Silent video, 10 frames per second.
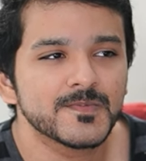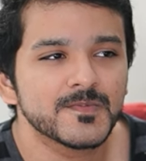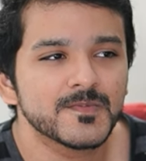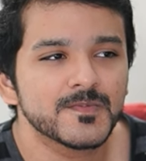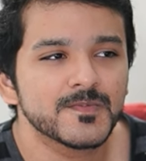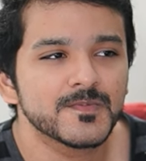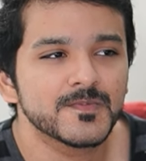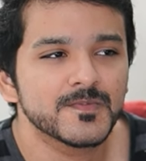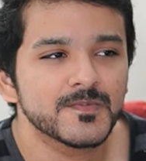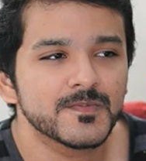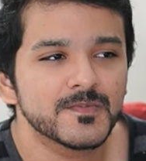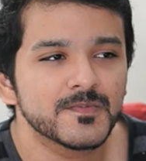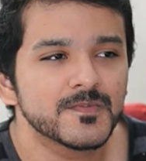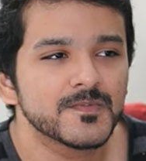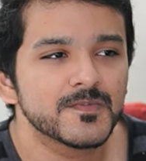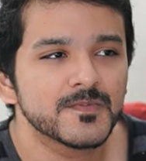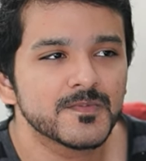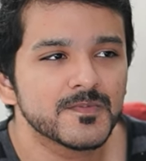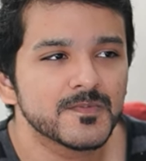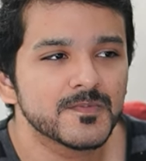
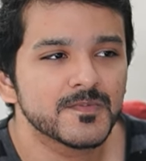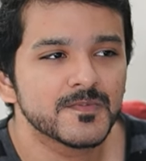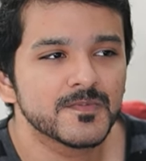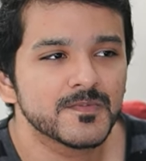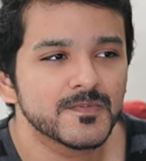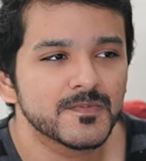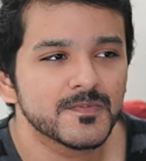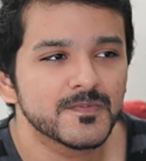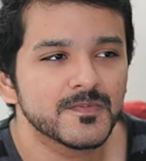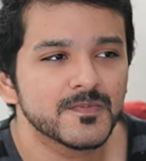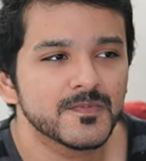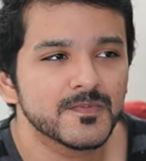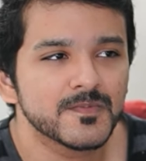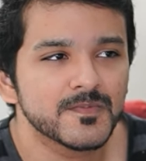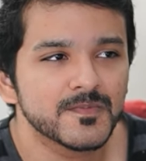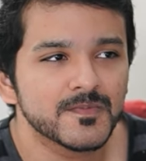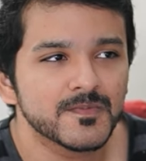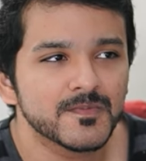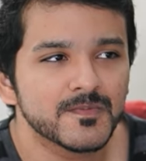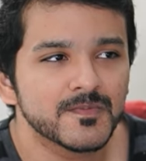(not speaking)